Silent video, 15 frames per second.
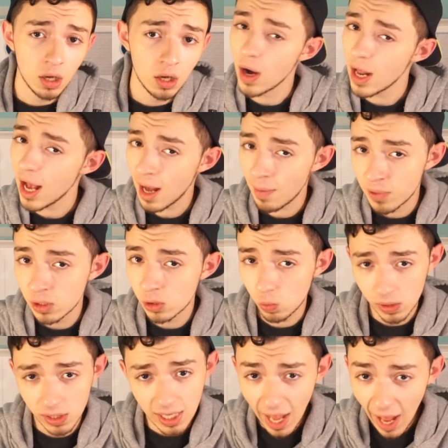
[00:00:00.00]
What happens
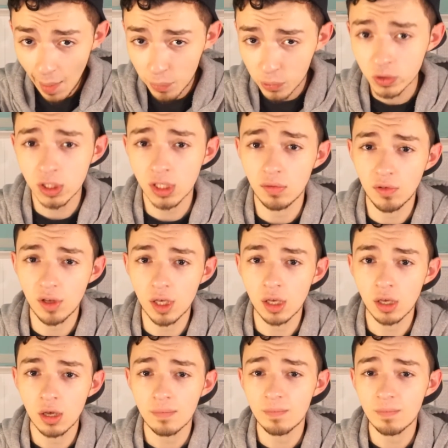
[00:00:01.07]
with the Apple TV?